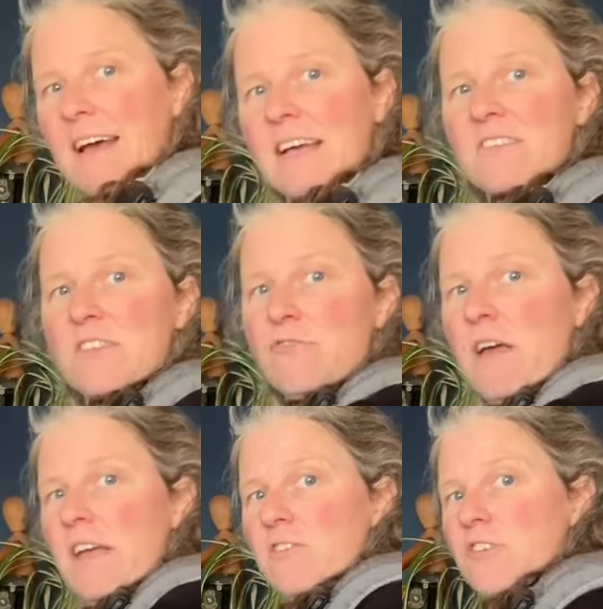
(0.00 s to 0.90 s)
as
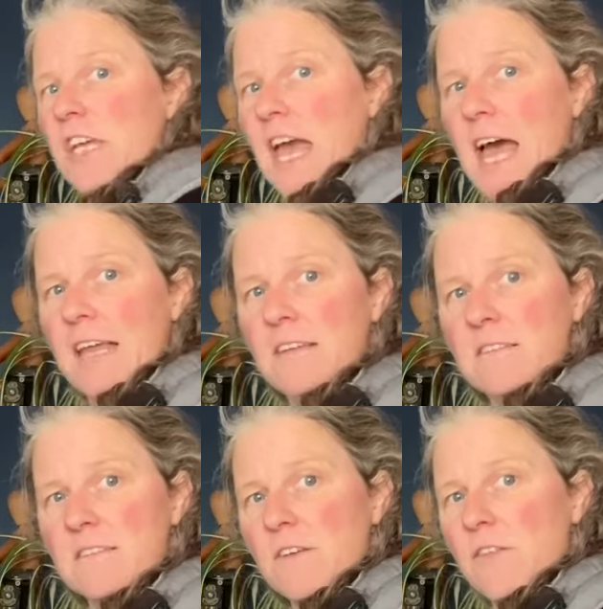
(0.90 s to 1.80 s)
straight as you can
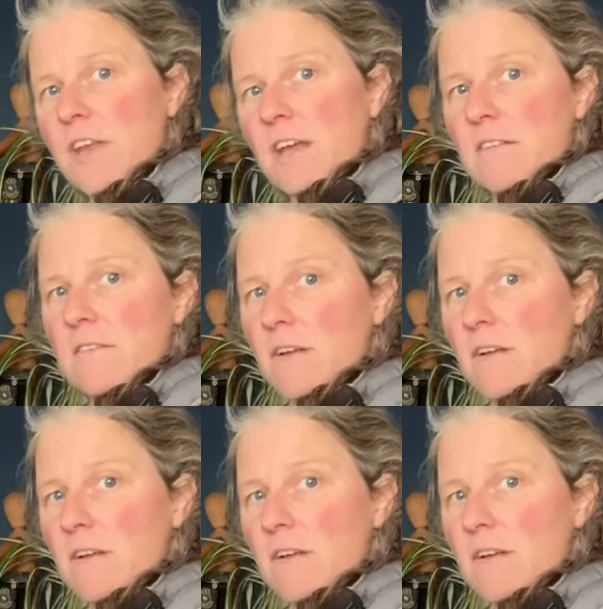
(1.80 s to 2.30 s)
so that it